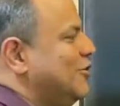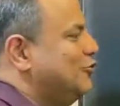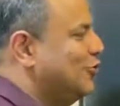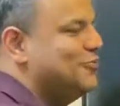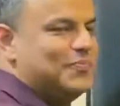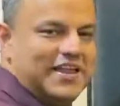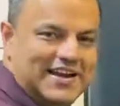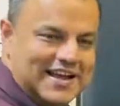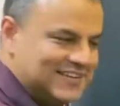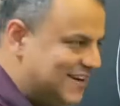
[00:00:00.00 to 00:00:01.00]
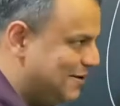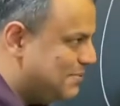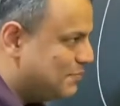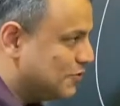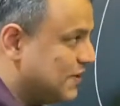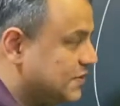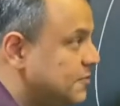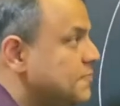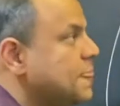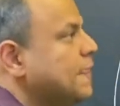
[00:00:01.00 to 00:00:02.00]
so it has an 8-bit
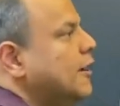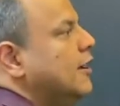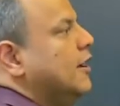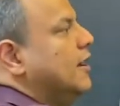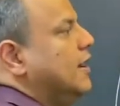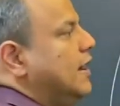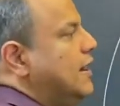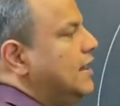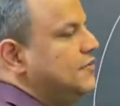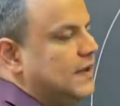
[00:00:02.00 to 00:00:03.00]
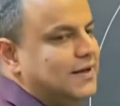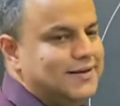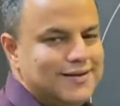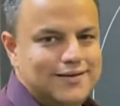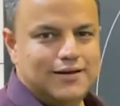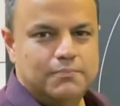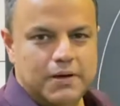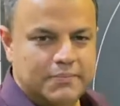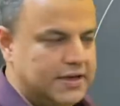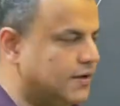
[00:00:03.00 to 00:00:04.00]
processor. It has internal
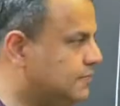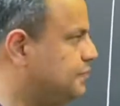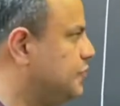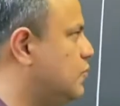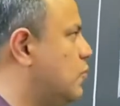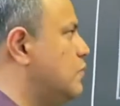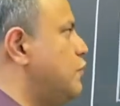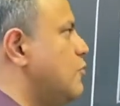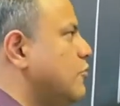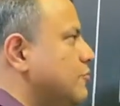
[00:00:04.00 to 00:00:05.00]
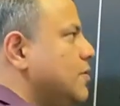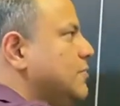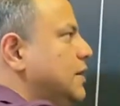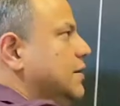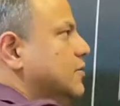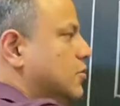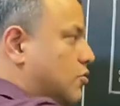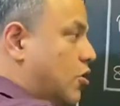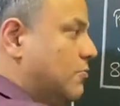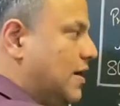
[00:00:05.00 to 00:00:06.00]
memory. What form of memory?
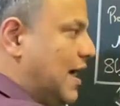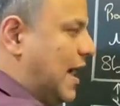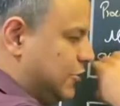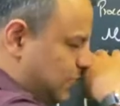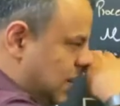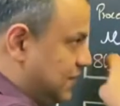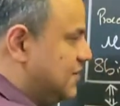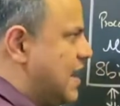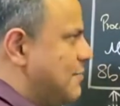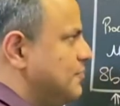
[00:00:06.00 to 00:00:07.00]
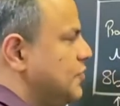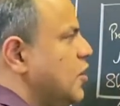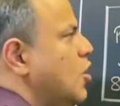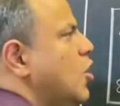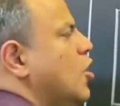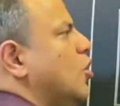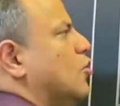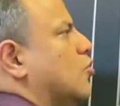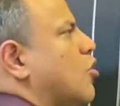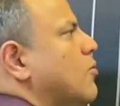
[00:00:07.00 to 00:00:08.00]
ROM as well as RAM.
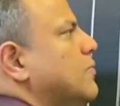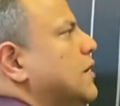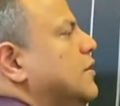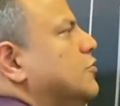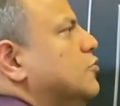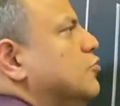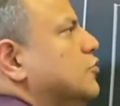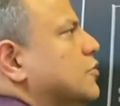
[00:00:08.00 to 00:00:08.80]
ROM is of